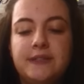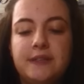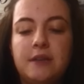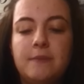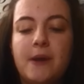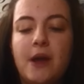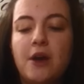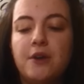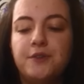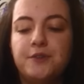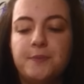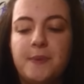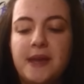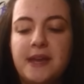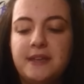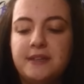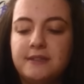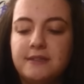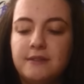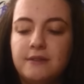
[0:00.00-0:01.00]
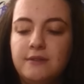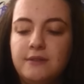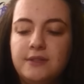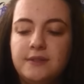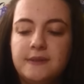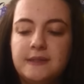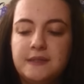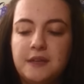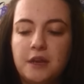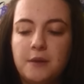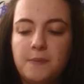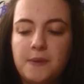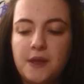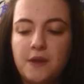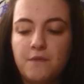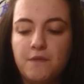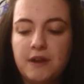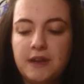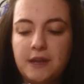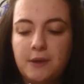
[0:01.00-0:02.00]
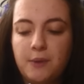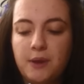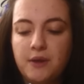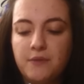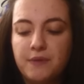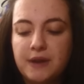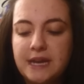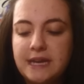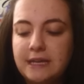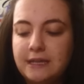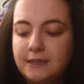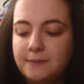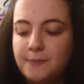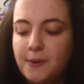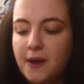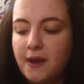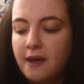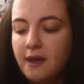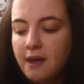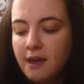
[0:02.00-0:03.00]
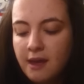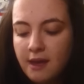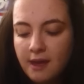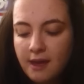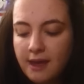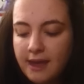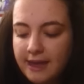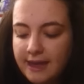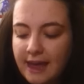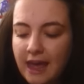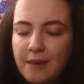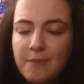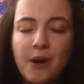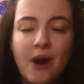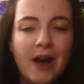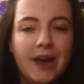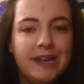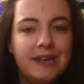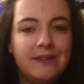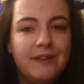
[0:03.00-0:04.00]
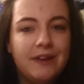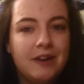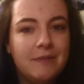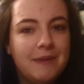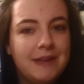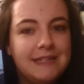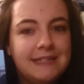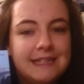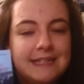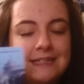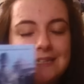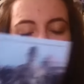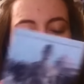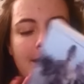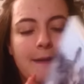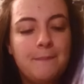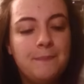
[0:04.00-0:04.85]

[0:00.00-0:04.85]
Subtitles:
It's only about 100 pages long, so it's going to be a really quick read, but it came highly recommended.